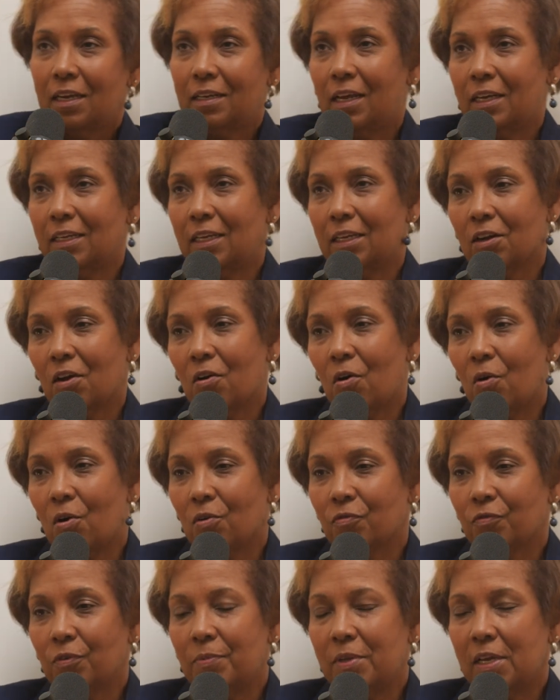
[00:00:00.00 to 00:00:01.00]
And I get a
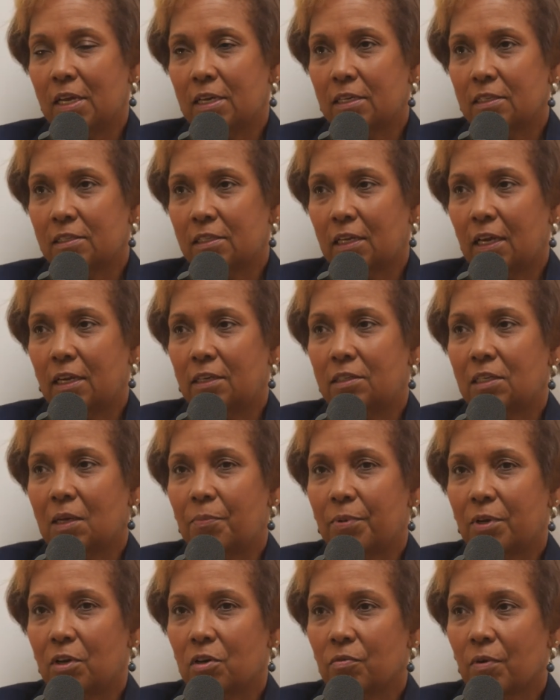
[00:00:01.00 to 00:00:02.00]
call from the NSA
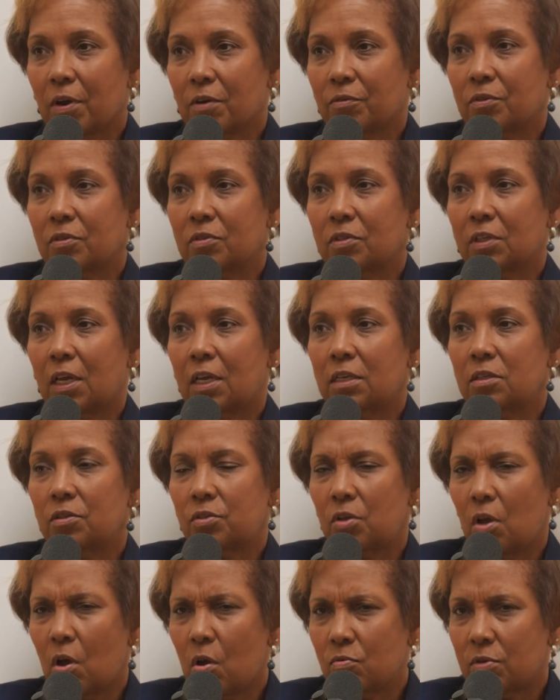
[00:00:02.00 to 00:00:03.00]
deputy director saying,
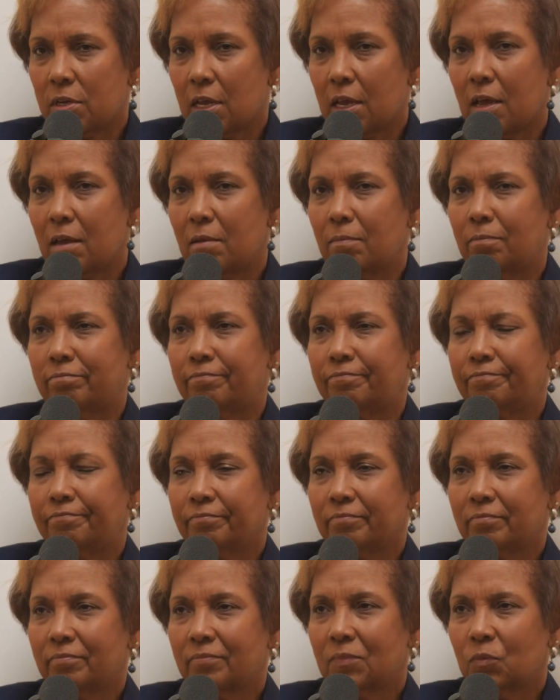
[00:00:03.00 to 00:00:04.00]
"So, Deb,
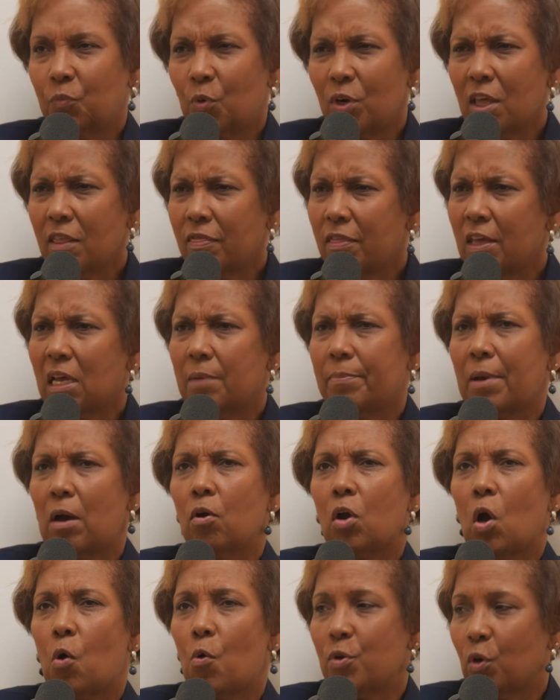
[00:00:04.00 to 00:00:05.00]
what do you think
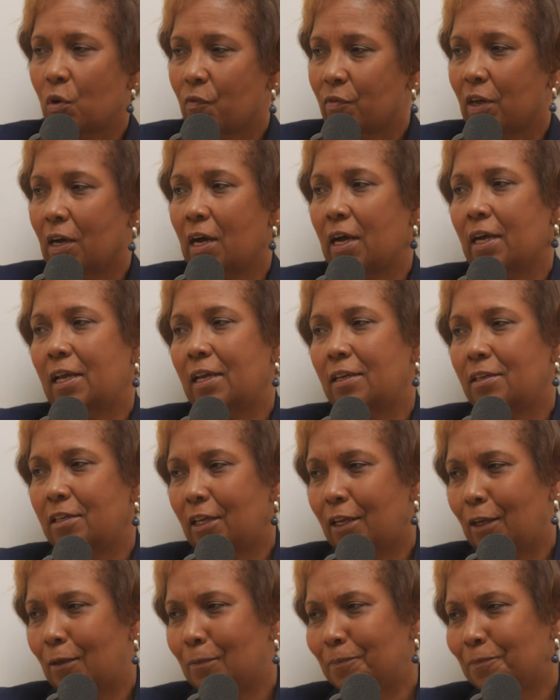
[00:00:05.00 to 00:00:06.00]
about going over to
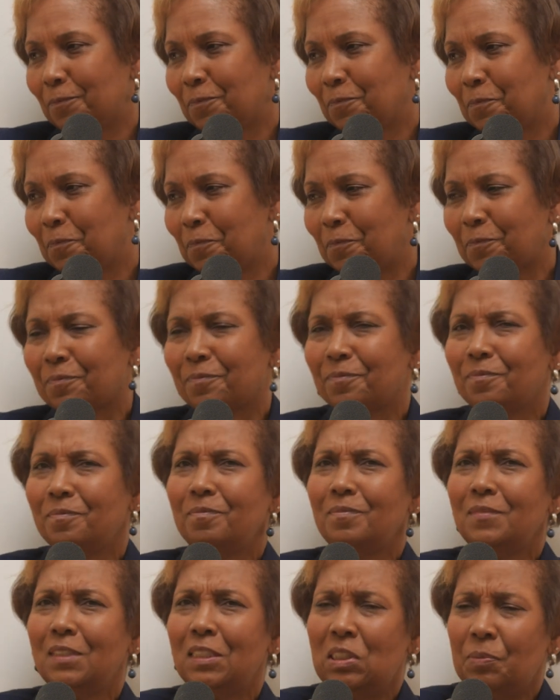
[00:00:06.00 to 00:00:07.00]
IAD
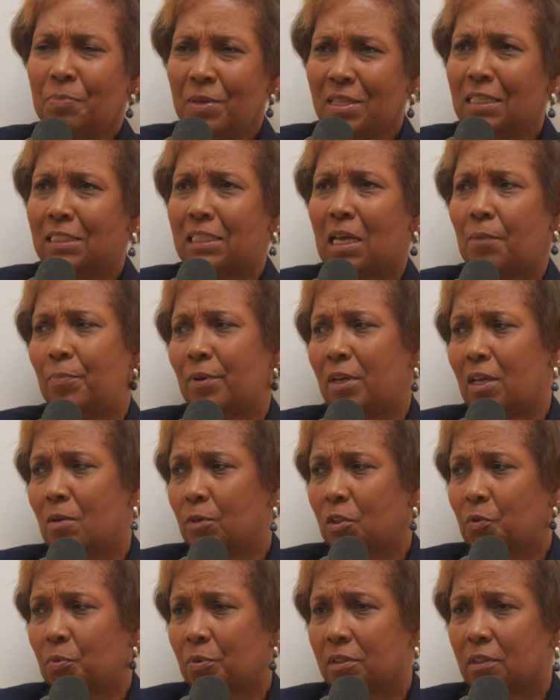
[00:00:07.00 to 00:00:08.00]
to be the deputy?"
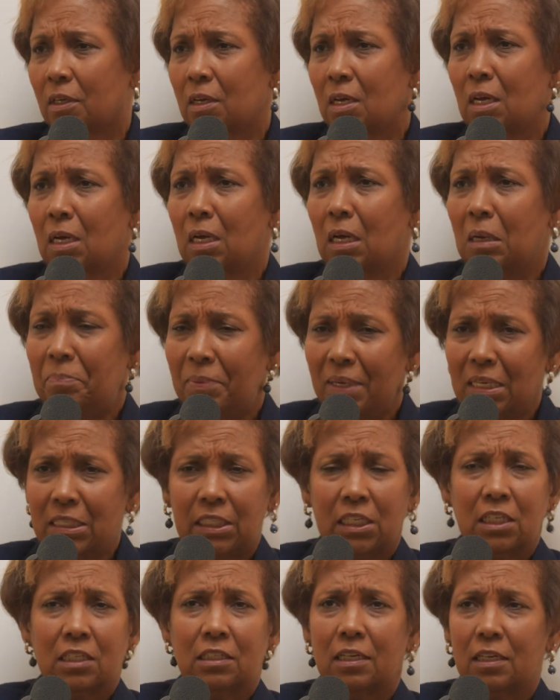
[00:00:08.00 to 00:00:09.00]
Which was a big
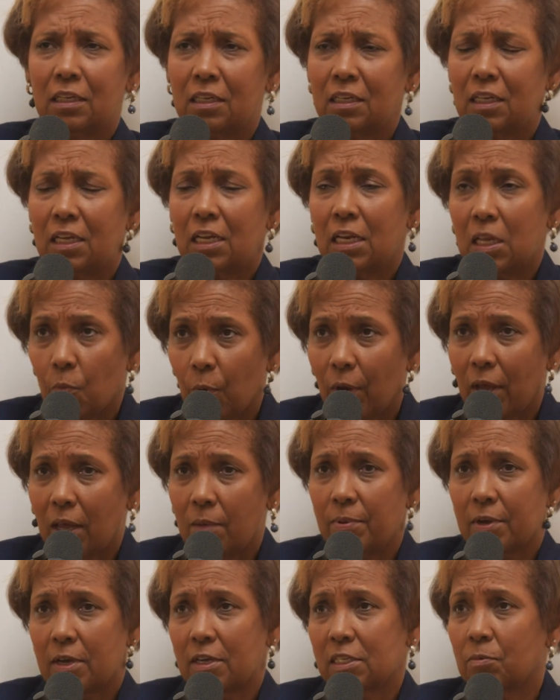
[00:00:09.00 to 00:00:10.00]
deal
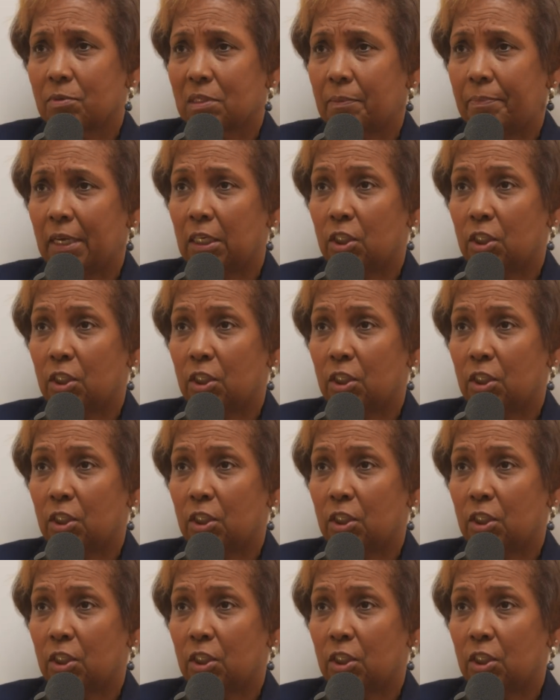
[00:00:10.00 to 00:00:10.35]
anyway, because it was a